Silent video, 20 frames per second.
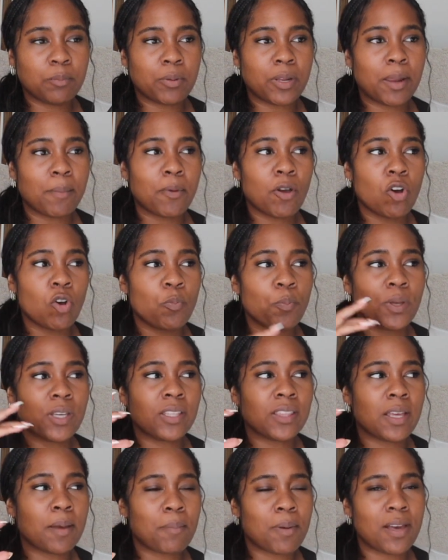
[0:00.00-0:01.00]
but I'm
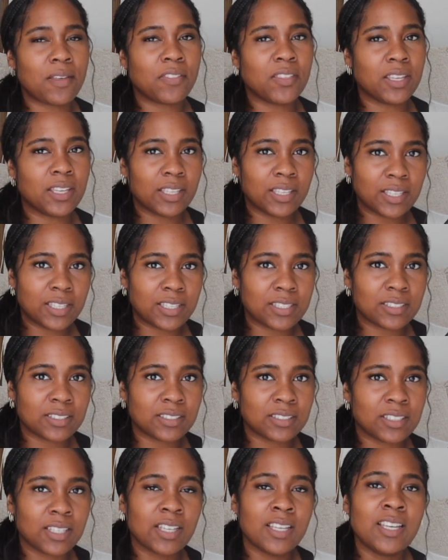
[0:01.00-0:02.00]
hoping that by the
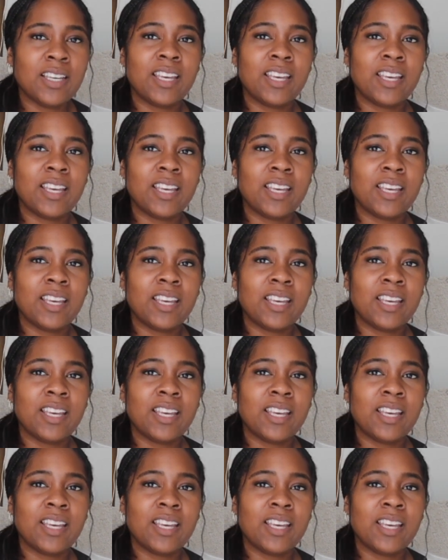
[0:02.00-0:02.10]
end